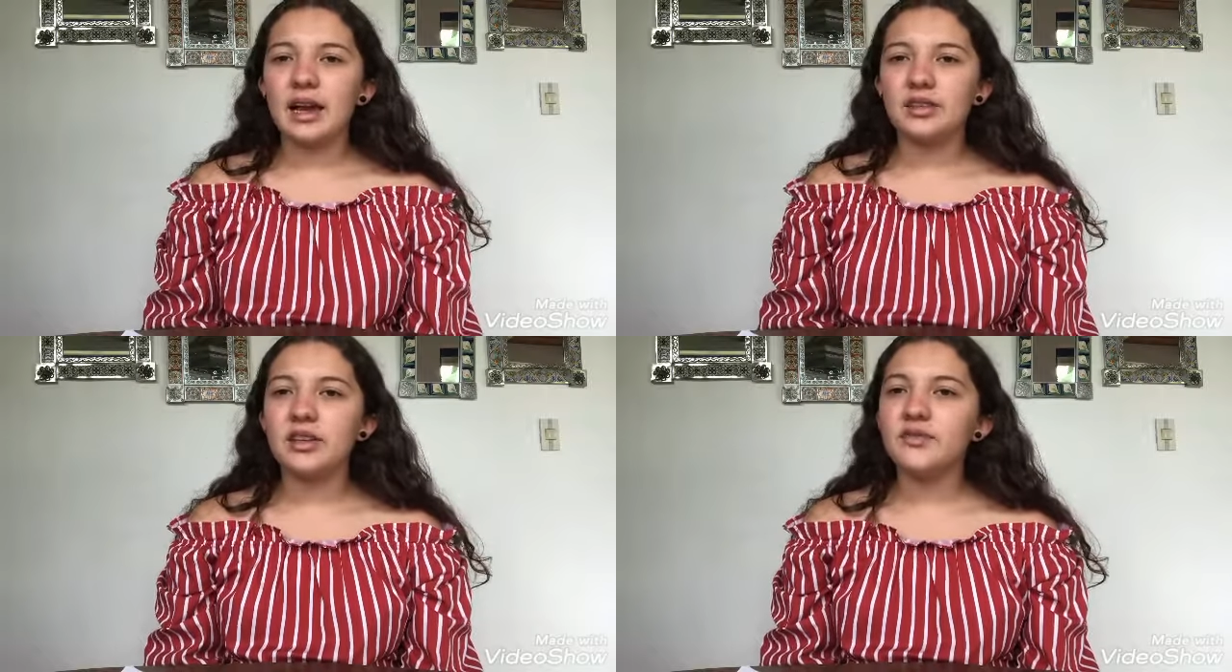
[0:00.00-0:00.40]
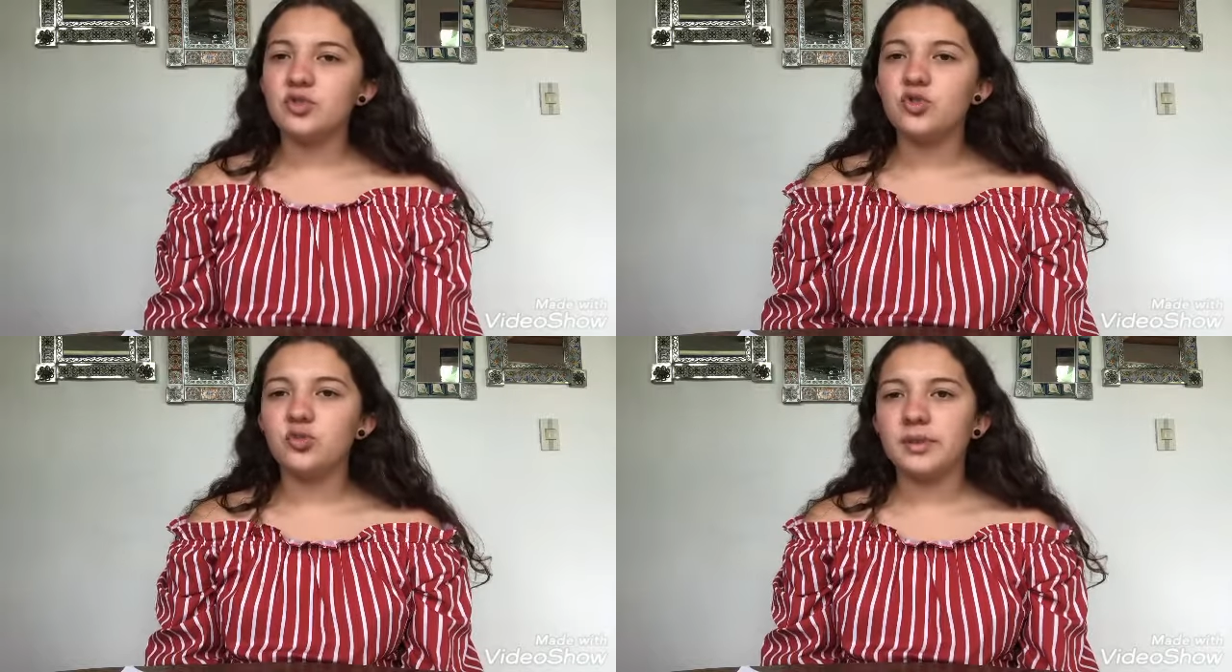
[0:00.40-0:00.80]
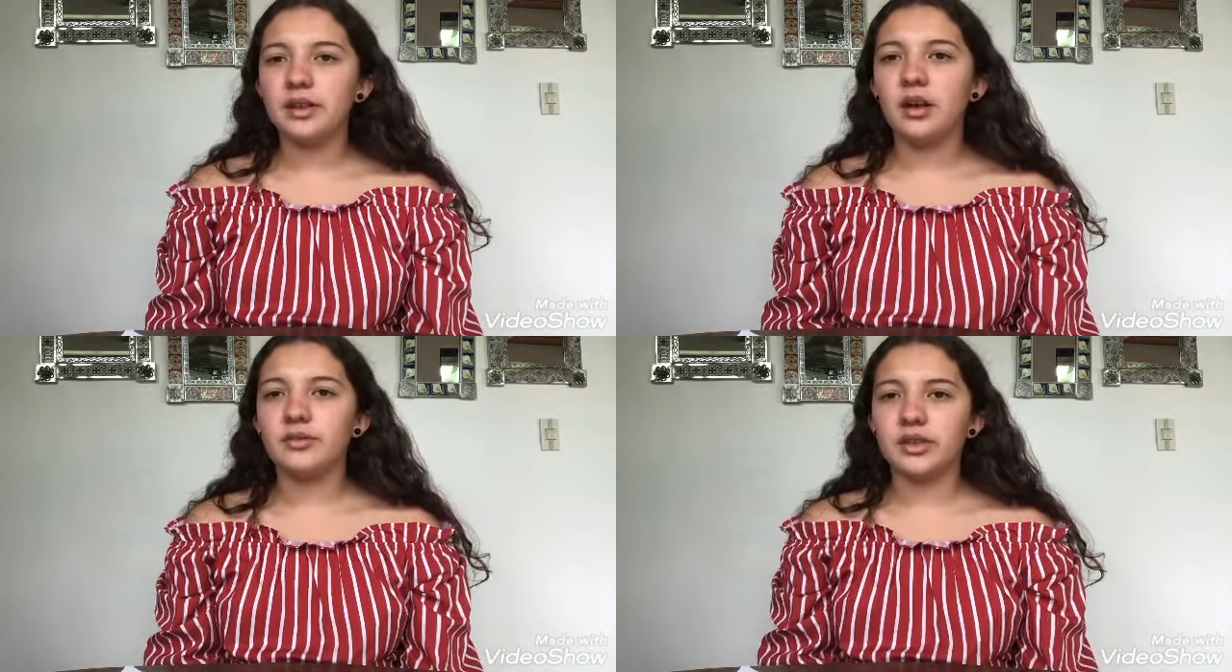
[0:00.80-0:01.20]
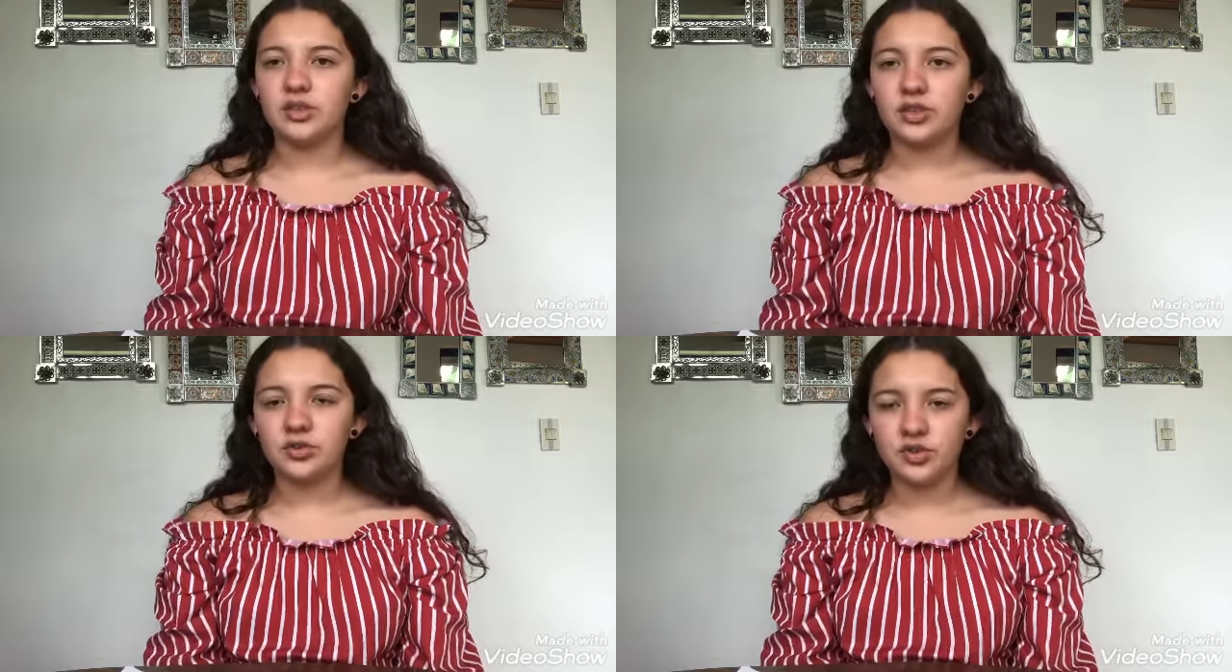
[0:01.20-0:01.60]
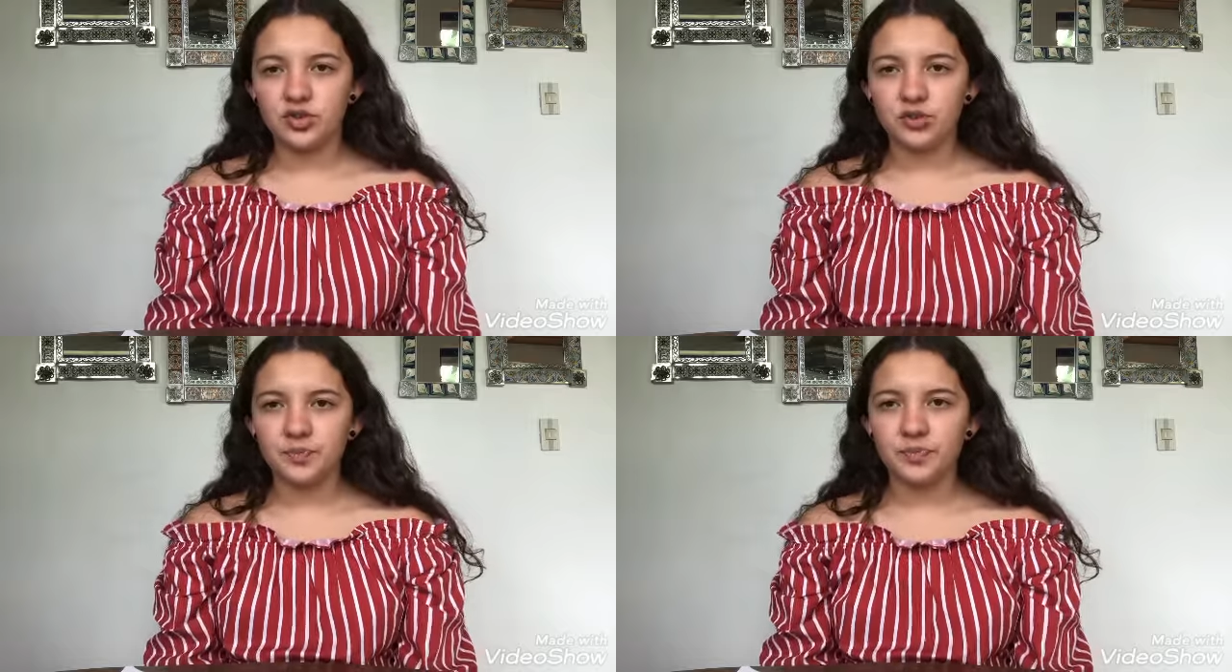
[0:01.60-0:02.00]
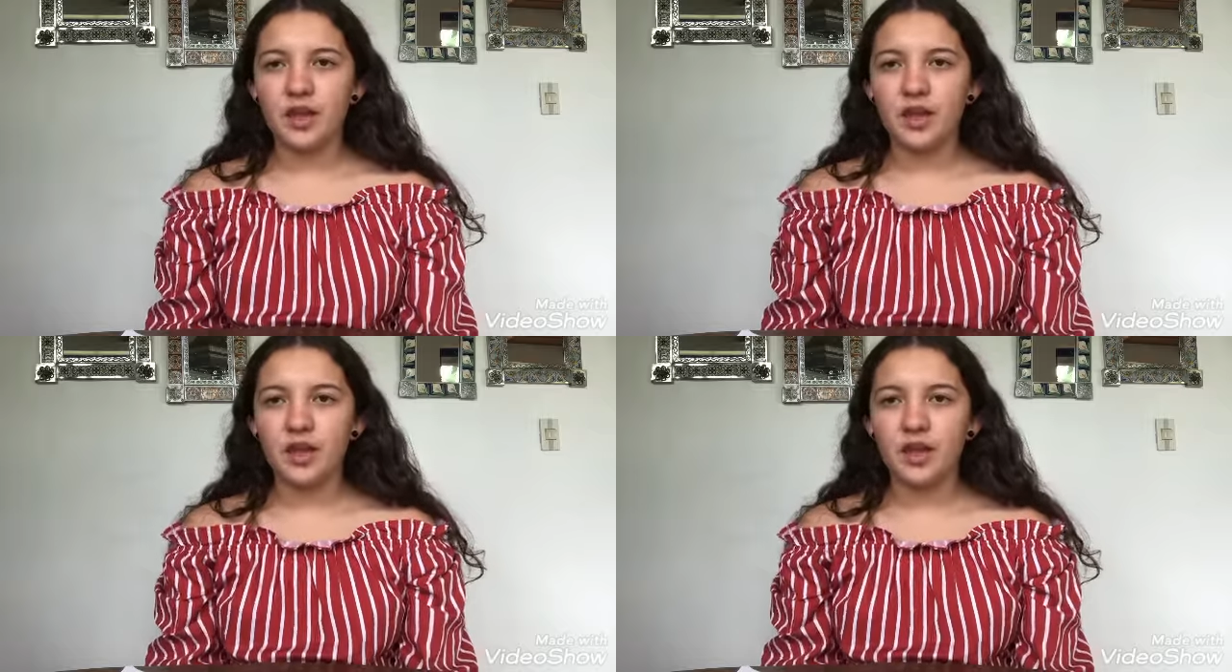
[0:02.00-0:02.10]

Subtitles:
active just below the crust.